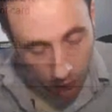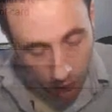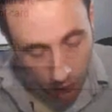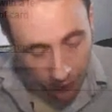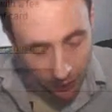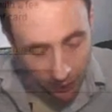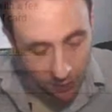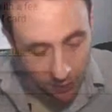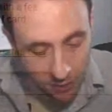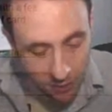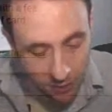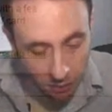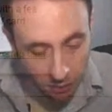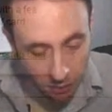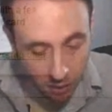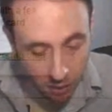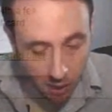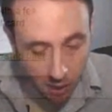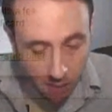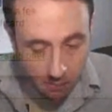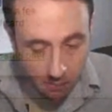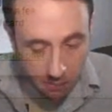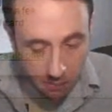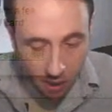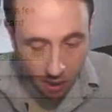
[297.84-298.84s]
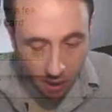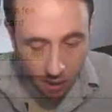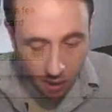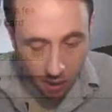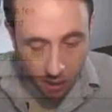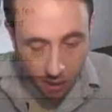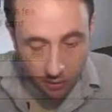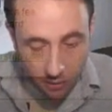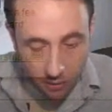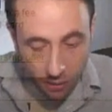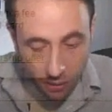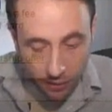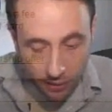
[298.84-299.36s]
Okay, so
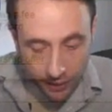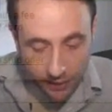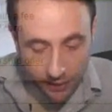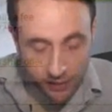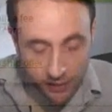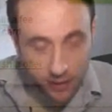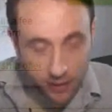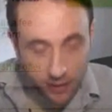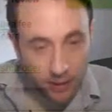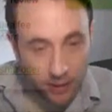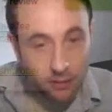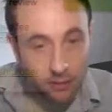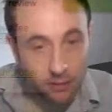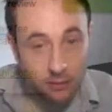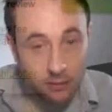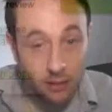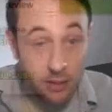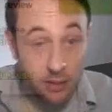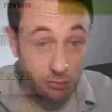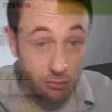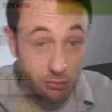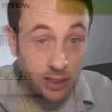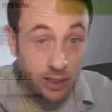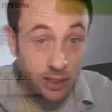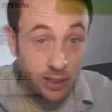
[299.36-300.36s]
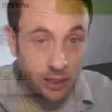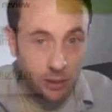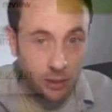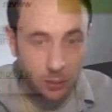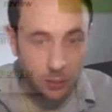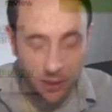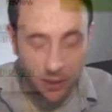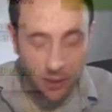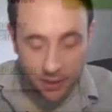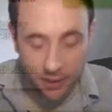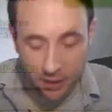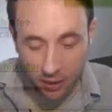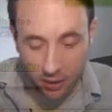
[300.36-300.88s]
other things that is really good
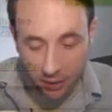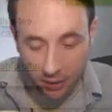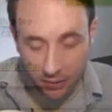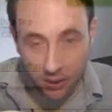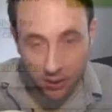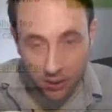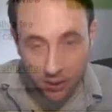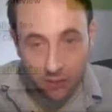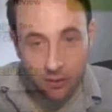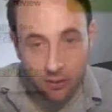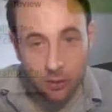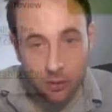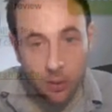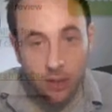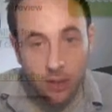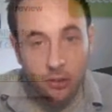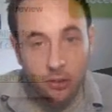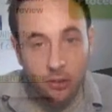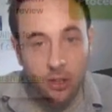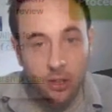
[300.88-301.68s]
with this kind of stuff as well.